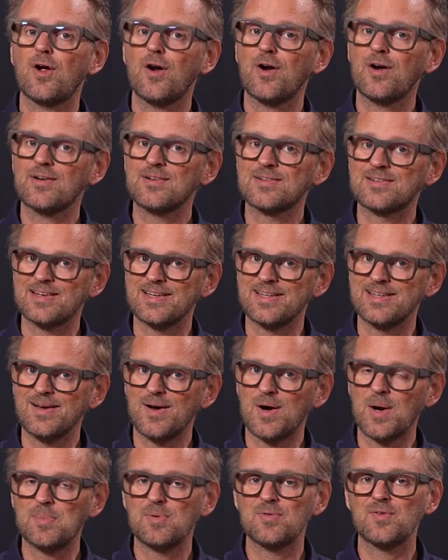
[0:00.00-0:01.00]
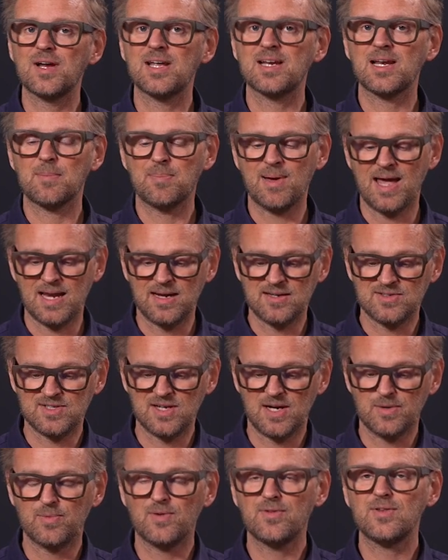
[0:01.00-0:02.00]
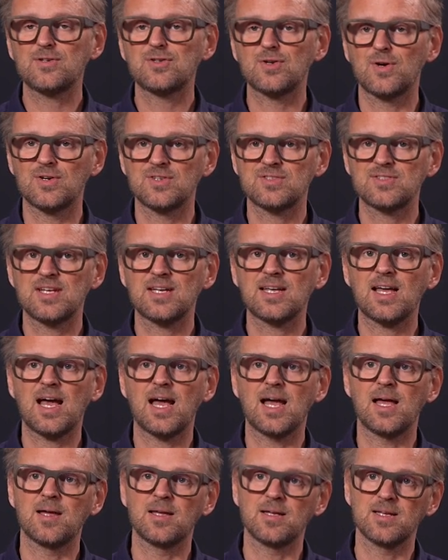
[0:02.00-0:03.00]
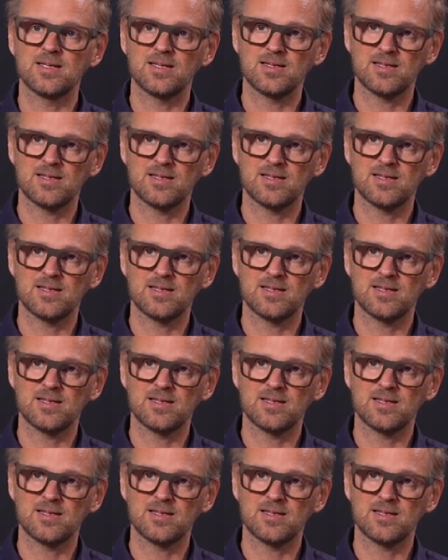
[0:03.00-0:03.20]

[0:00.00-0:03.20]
currently operating pan and tilt with a joystick. I